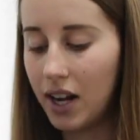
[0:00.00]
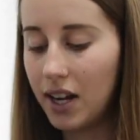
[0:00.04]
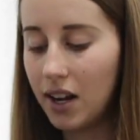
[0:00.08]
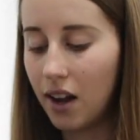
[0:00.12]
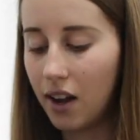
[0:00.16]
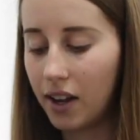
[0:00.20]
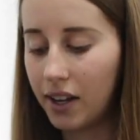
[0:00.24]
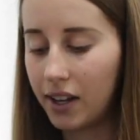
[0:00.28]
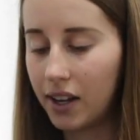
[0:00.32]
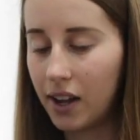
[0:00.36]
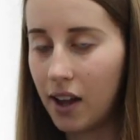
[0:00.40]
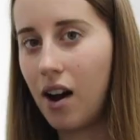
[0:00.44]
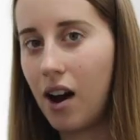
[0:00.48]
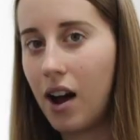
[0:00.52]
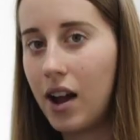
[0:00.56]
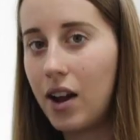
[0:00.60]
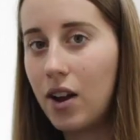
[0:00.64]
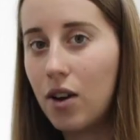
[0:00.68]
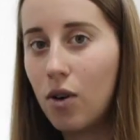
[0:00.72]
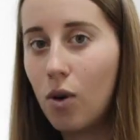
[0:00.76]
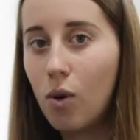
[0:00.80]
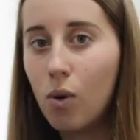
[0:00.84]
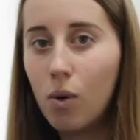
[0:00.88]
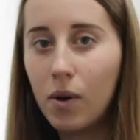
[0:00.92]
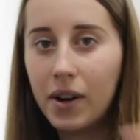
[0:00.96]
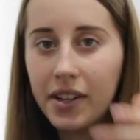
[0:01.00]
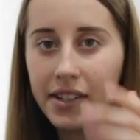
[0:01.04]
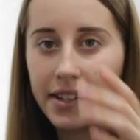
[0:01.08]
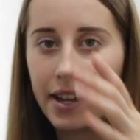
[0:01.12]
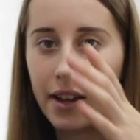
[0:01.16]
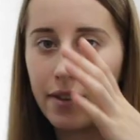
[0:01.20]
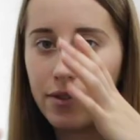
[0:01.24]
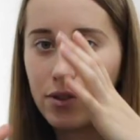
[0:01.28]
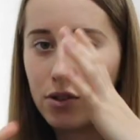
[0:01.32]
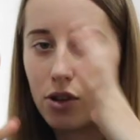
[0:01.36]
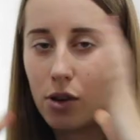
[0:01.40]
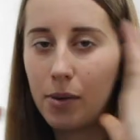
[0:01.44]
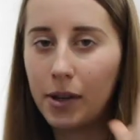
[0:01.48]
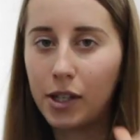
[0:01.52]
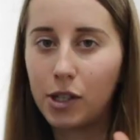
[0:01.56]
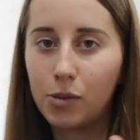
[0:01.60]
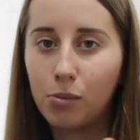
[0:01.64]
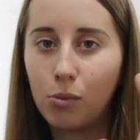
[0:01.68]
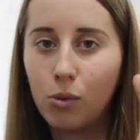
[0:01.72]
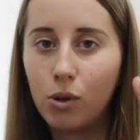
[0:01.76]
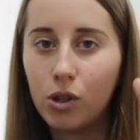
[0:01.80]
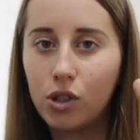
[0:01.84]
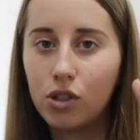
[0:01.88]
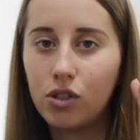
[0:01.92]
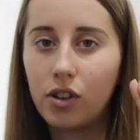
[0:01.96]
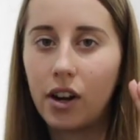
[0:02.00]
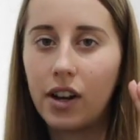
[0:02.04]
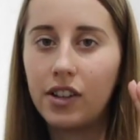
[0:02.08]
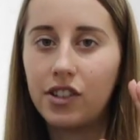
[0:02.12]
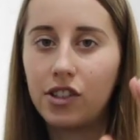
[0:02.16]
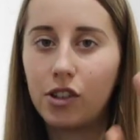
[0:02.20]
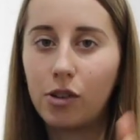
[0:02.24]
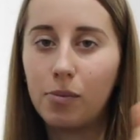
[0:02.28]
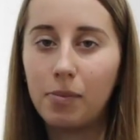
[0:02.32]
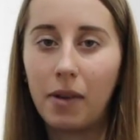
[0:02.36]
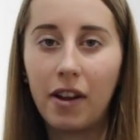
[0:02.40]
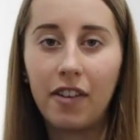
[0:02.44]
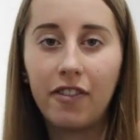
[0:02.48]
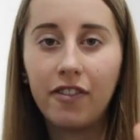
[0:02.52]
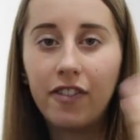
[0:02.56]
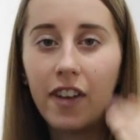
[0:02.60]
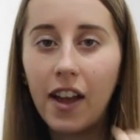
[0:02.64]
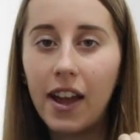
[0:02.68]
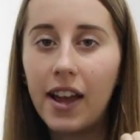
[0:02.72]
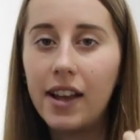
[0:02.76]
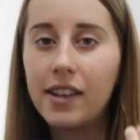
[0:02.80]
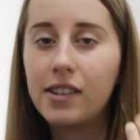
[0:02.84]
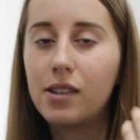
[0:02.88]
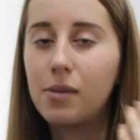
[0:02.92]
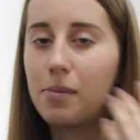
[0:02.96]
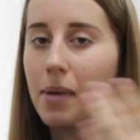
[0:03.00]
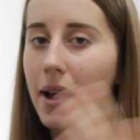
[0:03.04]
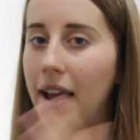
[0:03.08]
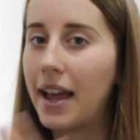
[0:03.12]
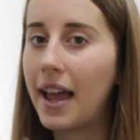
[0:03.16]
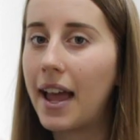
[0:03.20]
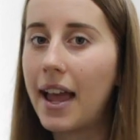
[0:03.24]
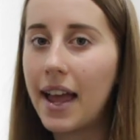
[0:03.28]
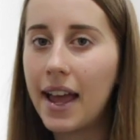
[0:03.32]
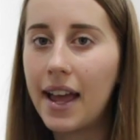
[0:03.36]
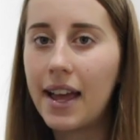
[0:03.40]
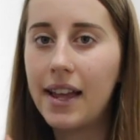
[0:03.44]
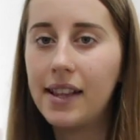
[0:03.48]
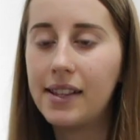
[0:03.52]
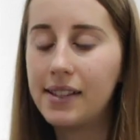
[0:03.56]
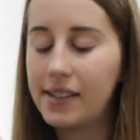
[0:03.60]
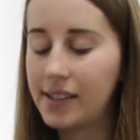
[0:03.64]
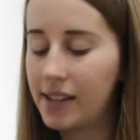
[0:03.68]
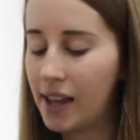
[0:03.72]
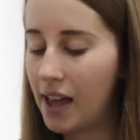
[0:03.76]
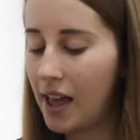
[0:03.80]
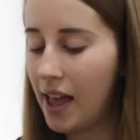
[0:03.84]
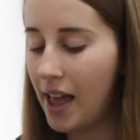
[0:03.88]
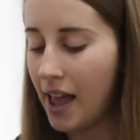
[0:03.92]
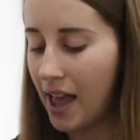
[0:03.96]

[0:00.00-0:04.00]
Like, I always have so much moisturizer on my face, on my hands,